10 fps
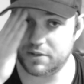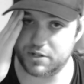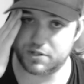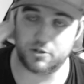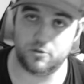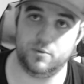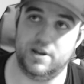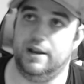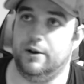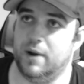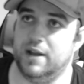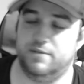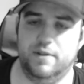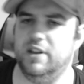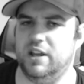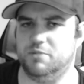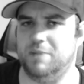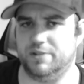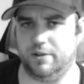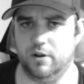just to reiterate, the video is
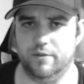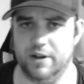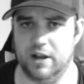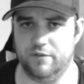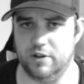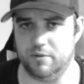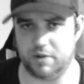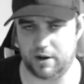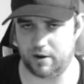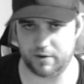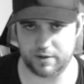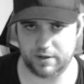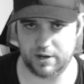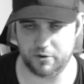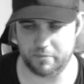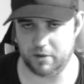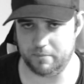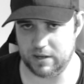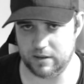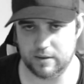basically over now. If you don't care to hear about
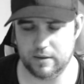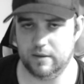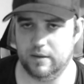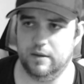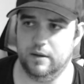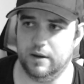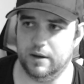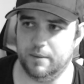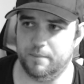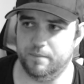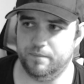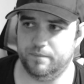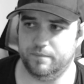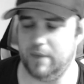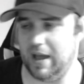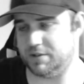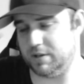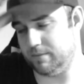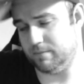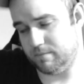me um,
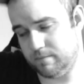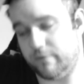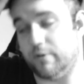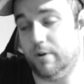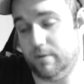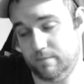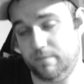asking for